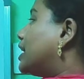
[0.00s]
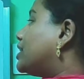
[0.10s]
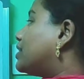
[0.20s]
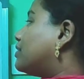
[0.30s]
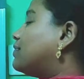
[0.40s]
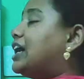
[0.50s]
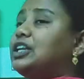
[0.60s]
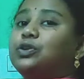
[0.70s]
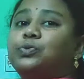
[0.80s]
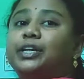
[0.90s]
get
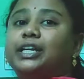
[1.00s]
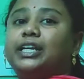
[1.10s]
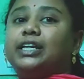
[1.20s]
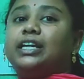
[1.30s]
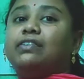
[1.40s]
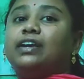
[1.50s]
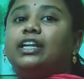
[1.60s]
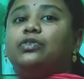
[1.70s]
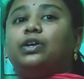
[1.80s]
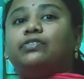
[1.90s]
value 20, key
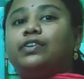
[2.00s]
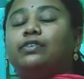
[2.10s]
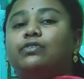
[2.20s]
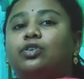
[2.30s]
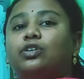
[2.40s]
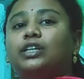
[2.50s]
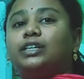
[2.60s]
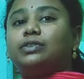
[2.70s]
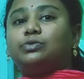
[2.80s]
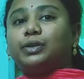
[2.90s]
value if I want
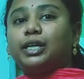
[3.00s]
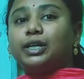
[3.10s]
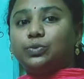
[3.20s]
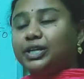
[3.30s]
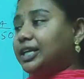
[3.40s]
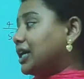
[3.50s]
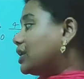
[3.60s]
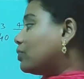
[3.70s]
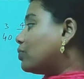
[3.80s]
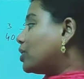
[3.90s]
it to be 20.
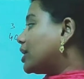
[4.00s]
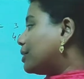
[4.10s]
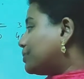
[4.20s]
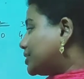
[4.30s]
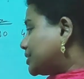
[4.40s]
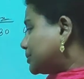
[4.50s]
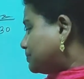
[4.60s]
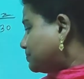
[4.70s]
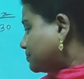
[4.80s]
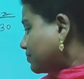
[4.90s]
Now what happens?
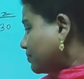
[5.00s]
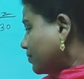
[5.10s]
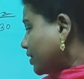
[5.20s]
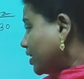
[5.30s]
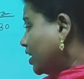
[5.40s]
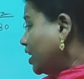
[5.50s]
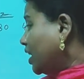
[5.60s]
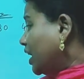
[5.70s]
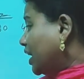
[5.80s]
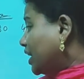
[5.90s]

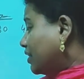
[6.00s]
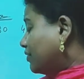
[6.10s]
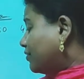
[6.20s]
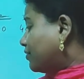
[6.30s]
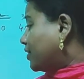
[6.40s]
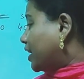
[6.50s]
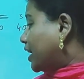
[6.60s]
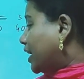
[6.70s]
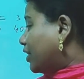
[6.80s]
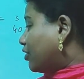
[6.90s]
If
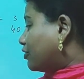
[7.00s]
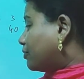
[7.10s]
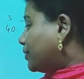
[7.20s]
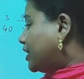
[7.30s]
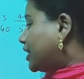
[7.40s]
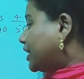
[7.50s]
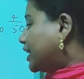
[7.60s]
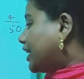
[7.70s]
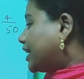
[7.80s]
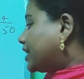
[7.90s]
a of
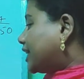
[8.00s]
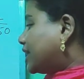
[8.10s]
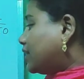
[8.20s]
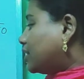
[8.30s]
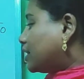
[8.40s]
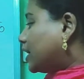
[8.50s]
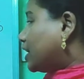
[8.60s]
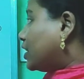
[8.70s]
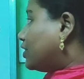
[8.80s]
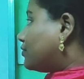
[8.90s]
mid greater than
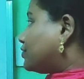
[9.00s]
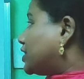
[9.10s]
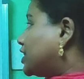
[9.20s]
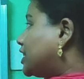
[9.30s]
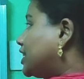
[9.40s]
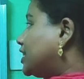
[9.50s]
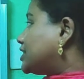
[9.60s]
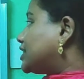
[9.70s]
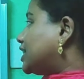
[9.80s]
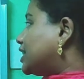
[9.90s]
key, if 30
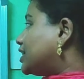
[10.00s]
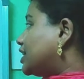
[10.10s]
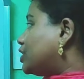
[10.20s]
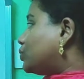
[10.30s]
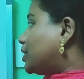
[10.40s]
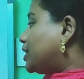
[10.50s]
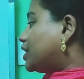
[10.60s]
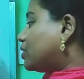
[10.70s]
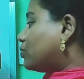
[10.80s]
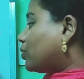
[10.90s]
is greater than
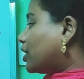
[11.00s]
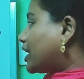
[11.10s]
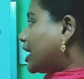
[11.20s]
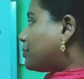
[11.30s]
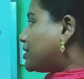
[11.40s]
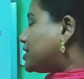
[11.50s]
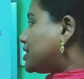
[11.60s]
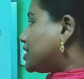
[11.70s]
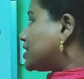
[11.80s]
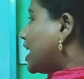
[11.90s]
20, now what
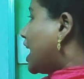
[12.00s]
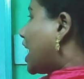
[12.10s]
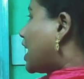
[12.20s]
happens is